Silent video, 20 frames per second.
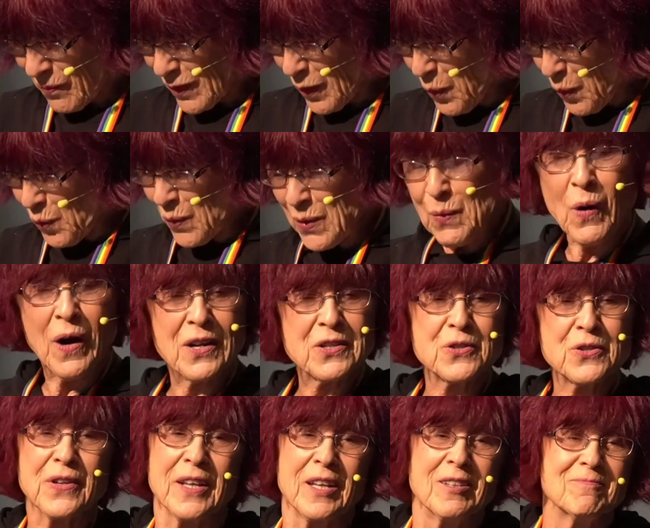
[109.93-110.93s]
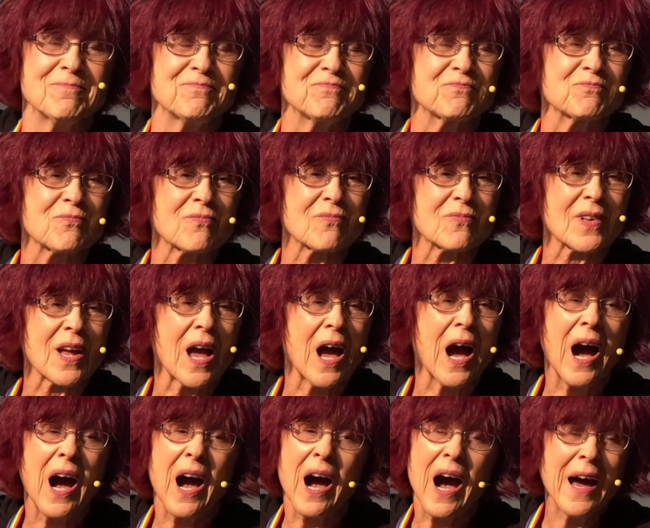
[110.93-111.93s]
we wandered in.
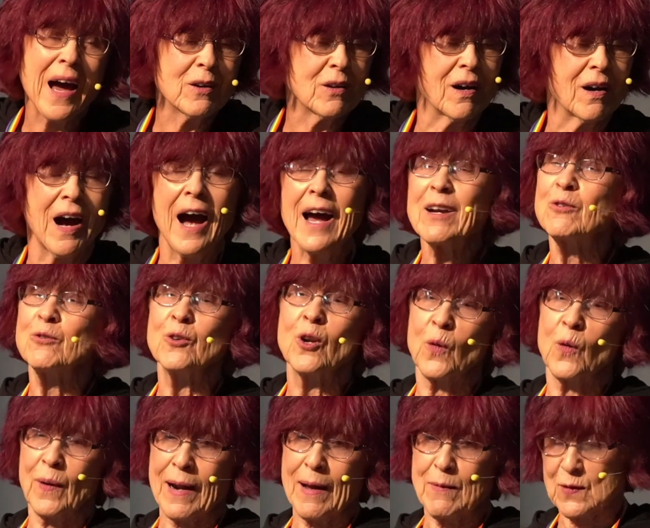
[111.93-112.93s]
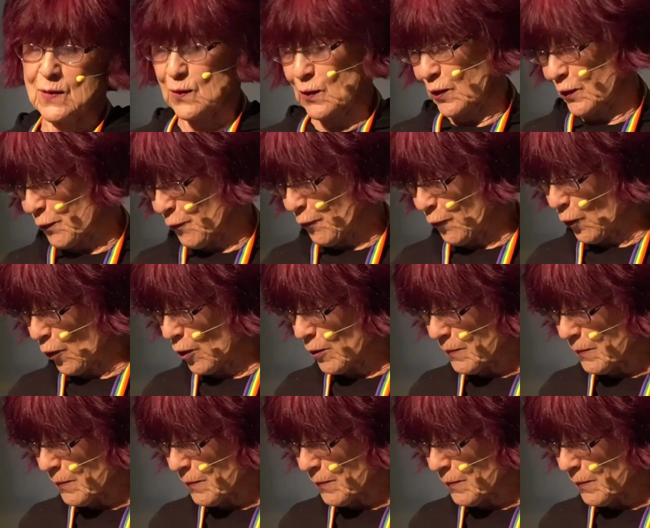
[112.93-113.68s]
I don't know what I was looking for.